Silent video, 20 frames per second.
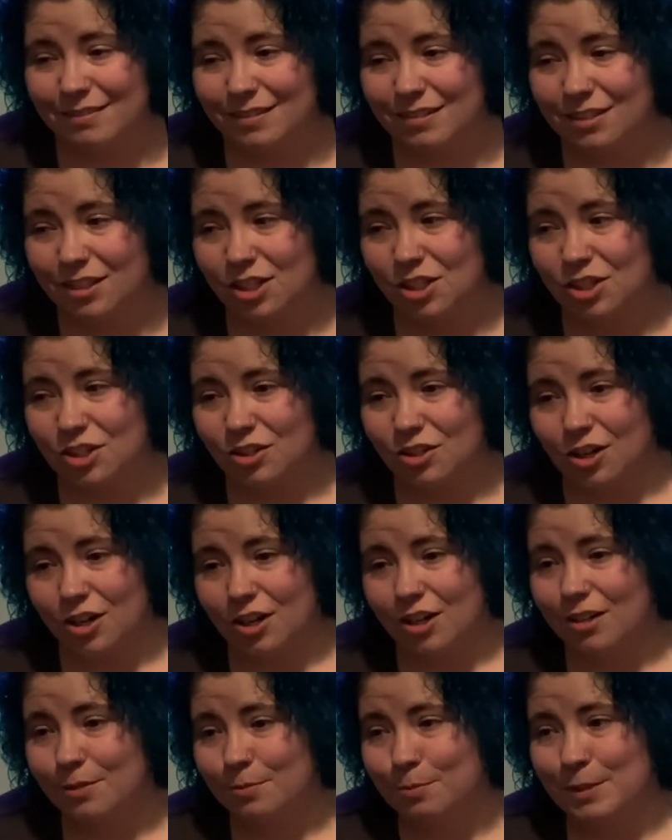to
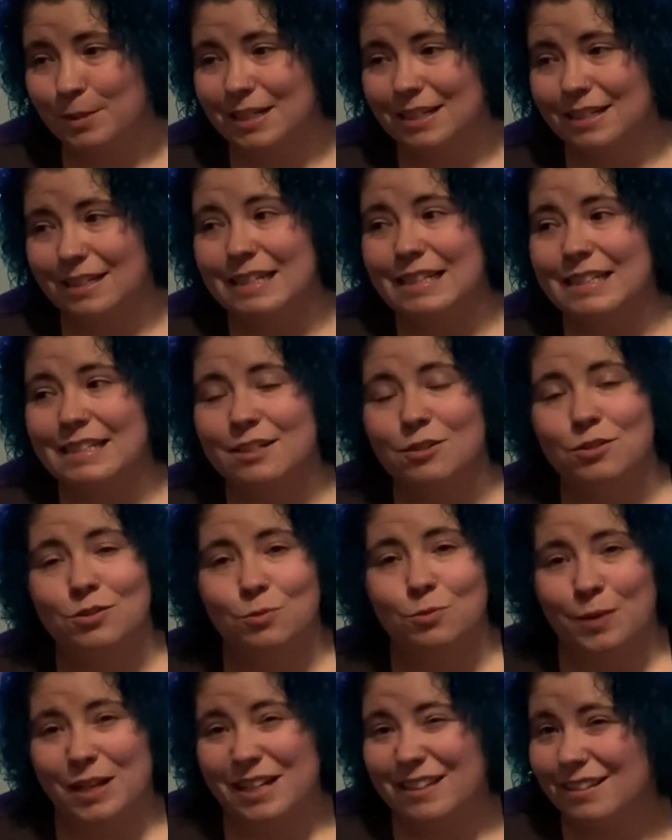start because there's a
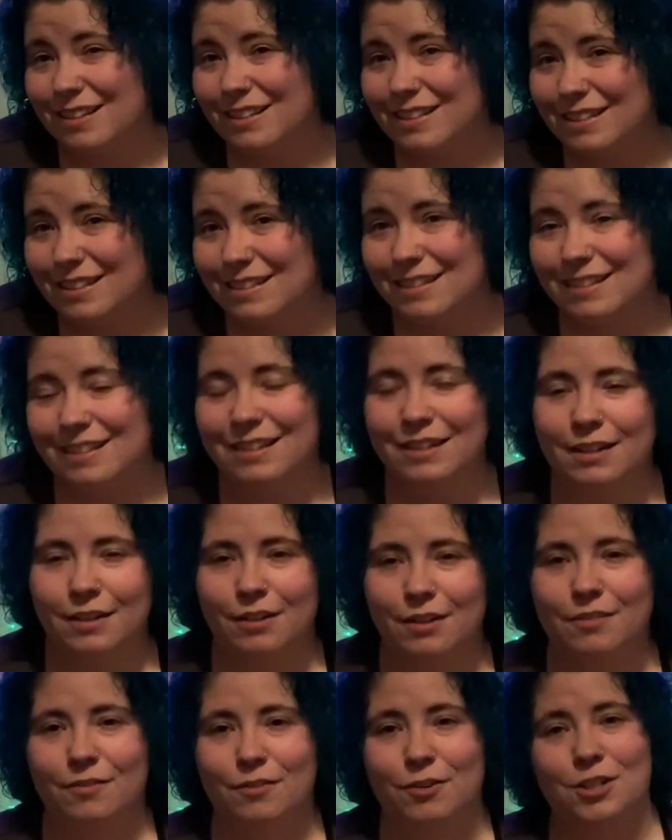wait list
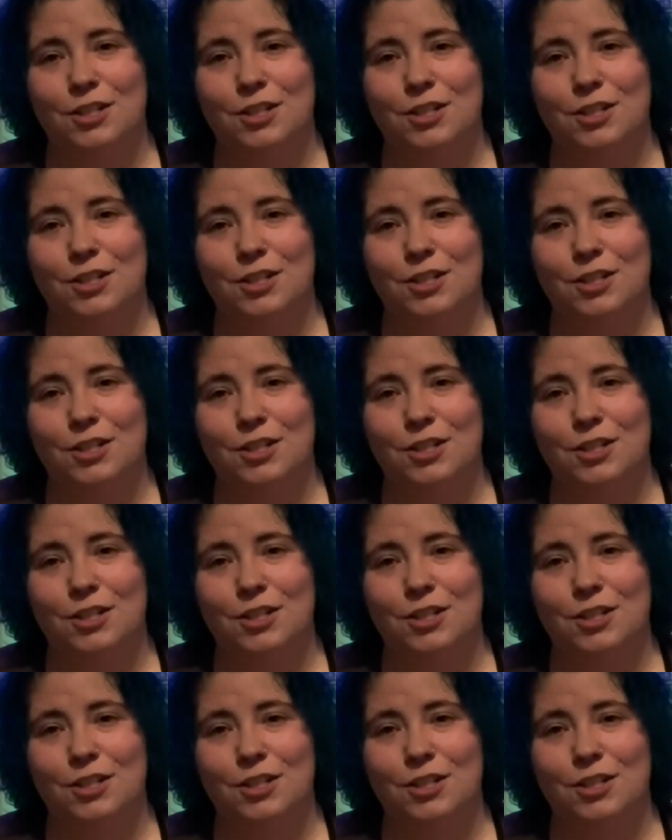for